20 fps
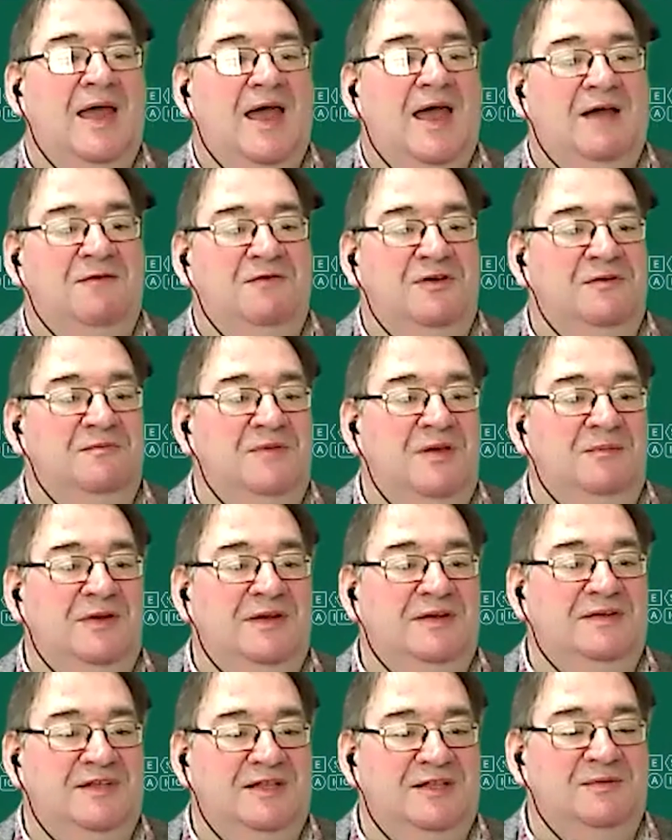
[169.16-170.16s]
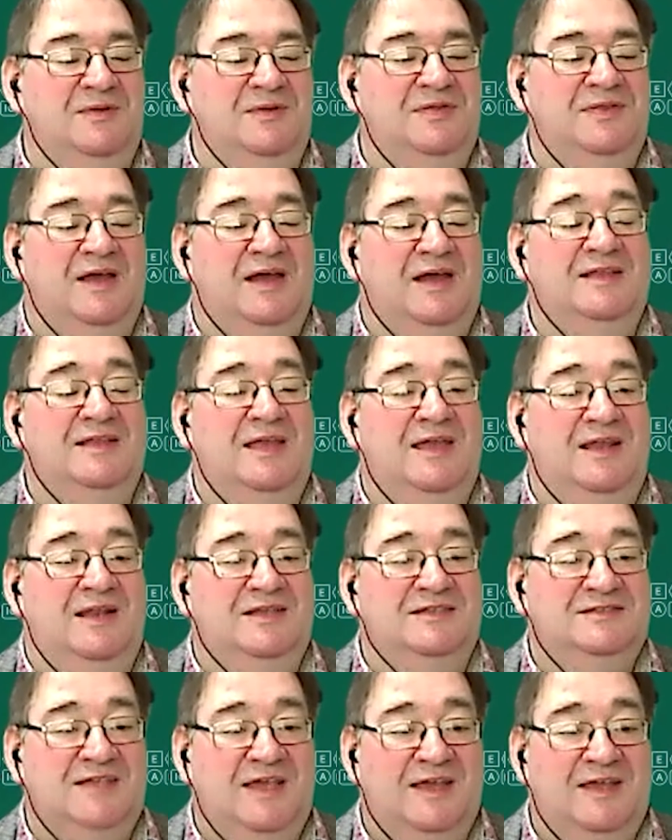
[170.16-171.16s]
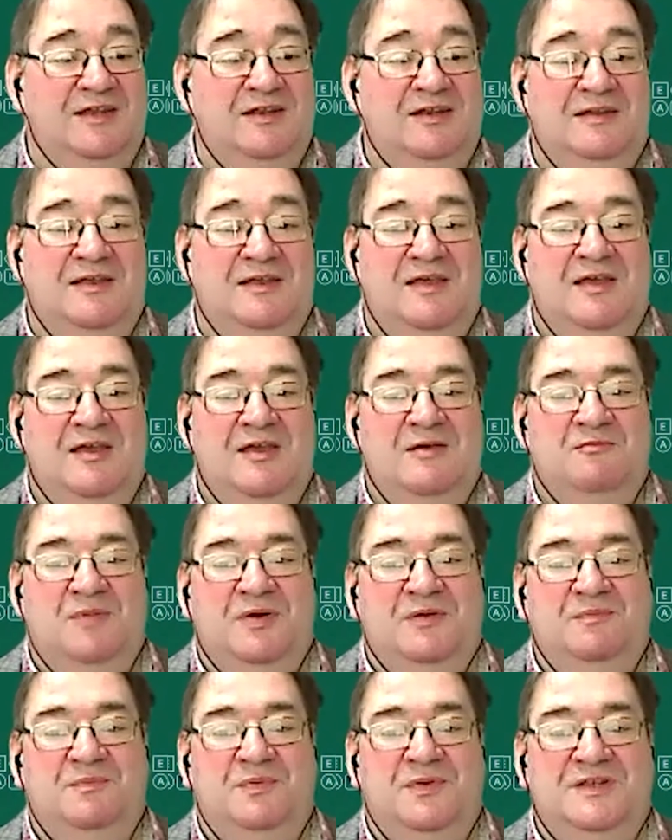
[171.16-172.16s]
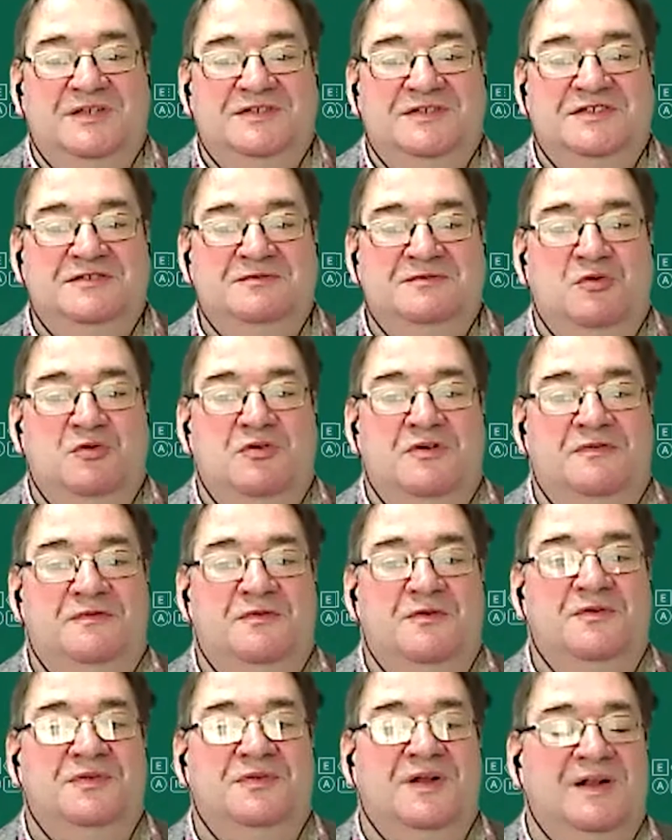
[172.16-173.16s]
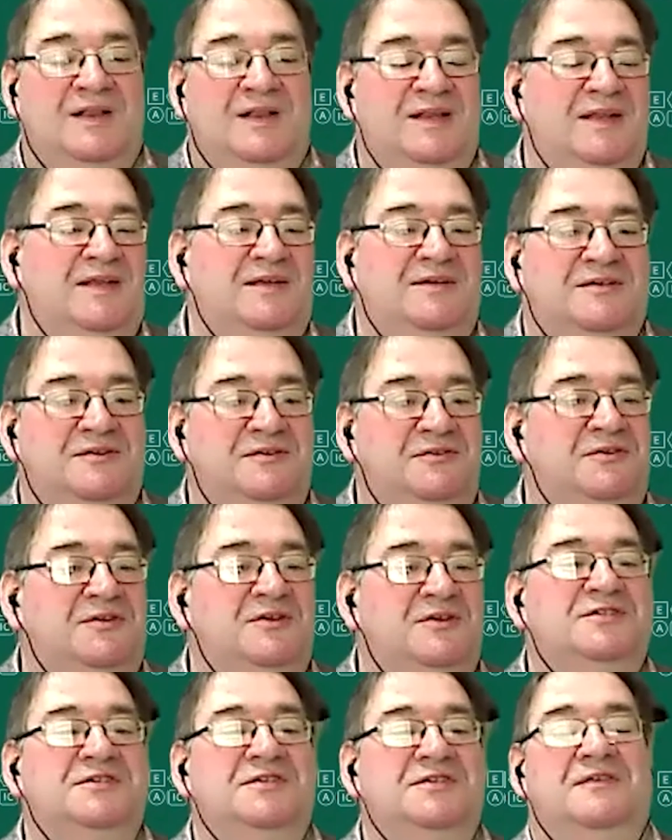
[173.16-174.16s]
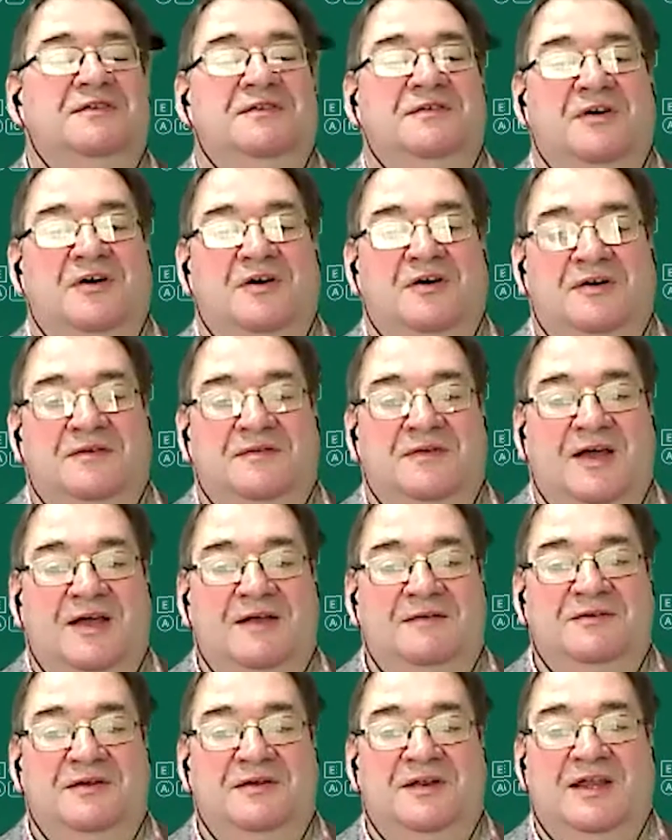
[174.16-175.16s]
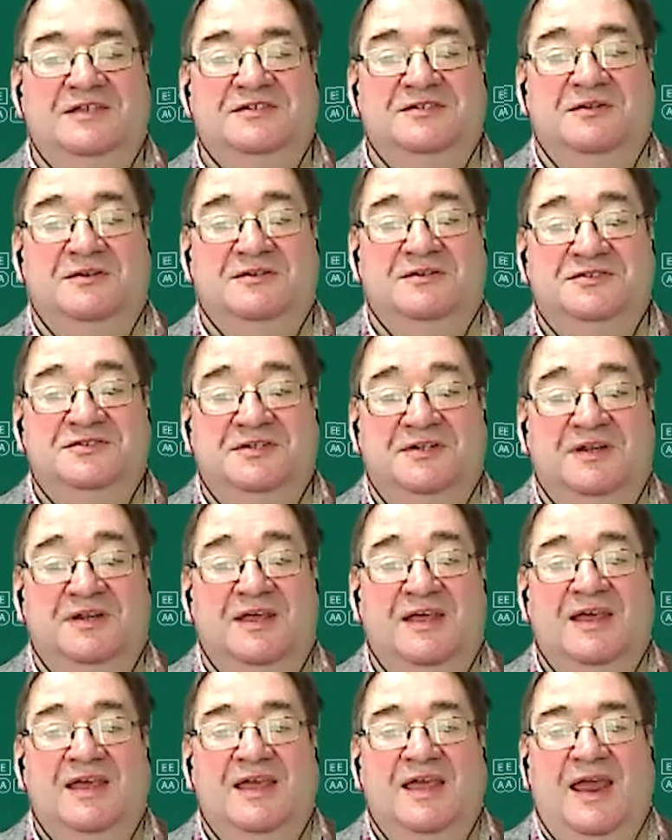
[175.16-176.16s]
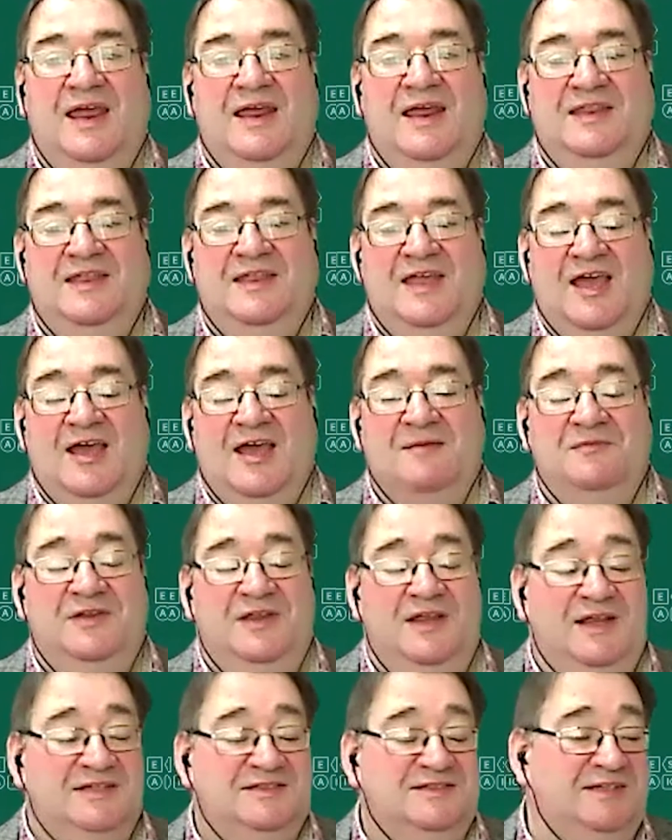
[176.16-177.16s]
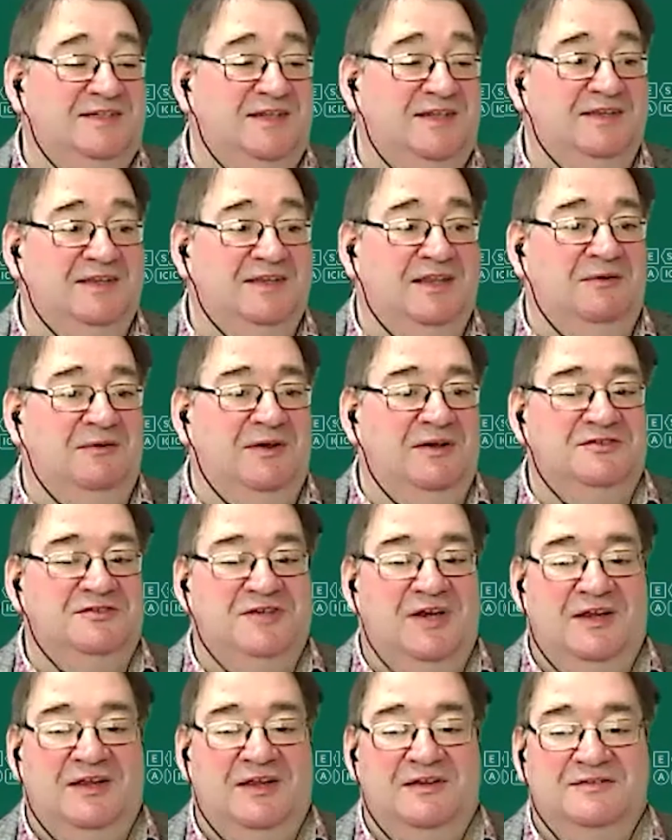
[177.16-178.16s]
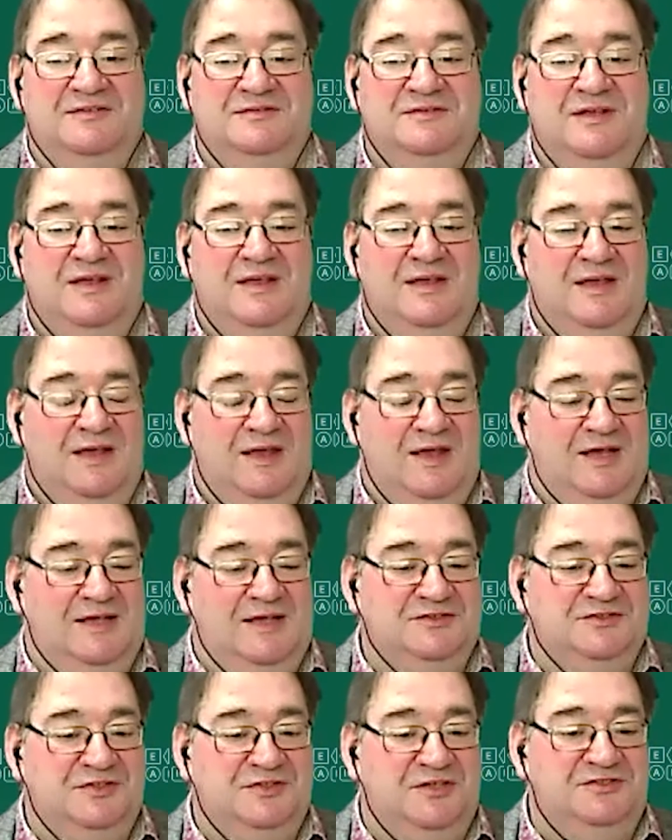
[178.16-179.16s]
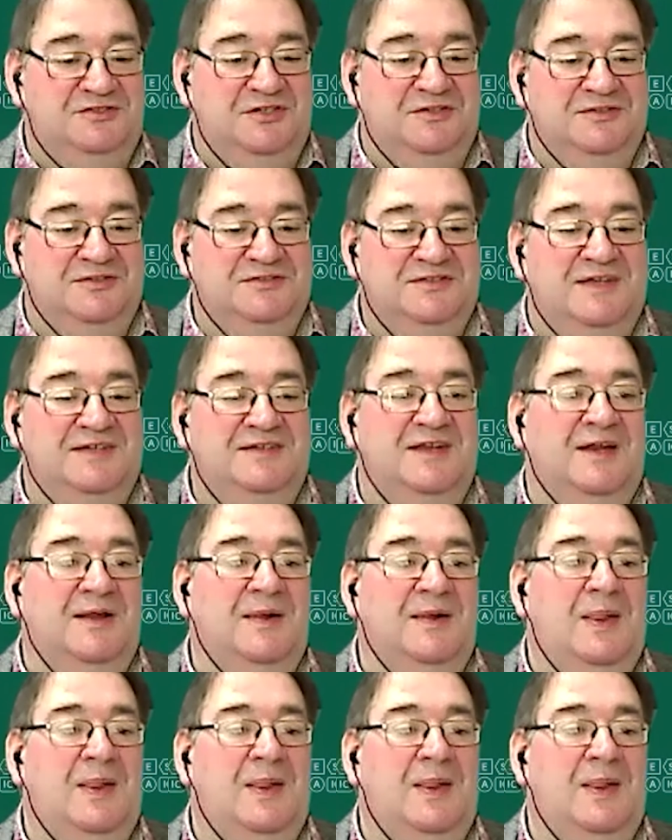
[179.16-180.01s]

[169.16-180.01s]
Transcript: and we'll maybe deal with that in a second. But this is more for the clinical user of high flow nasal oxygen in the apneic setting, in the laryngotracheal surgical setting.